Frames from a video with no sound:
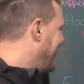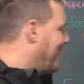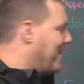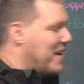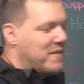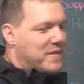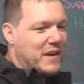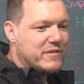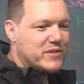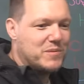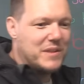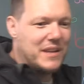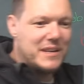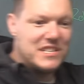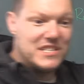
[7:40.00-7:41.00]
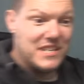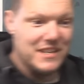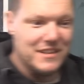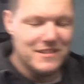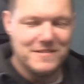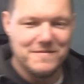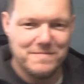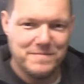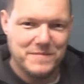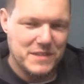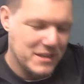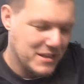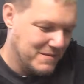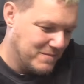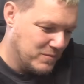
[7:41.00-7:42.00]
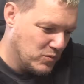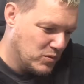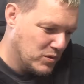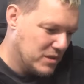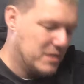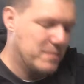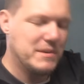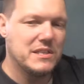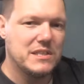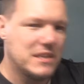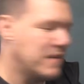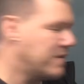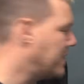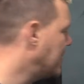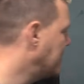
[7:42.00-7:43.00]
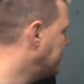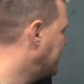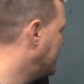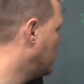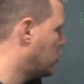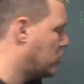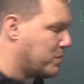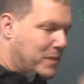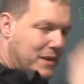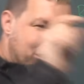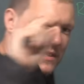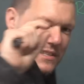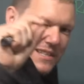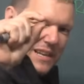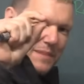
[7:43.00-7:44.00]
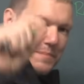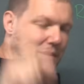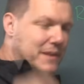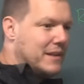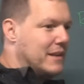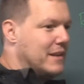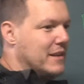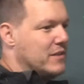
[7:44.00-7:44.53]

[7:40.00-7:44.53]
Where if you have something like steel, you know, it's a bit stiffer. Just a bit, tad bit.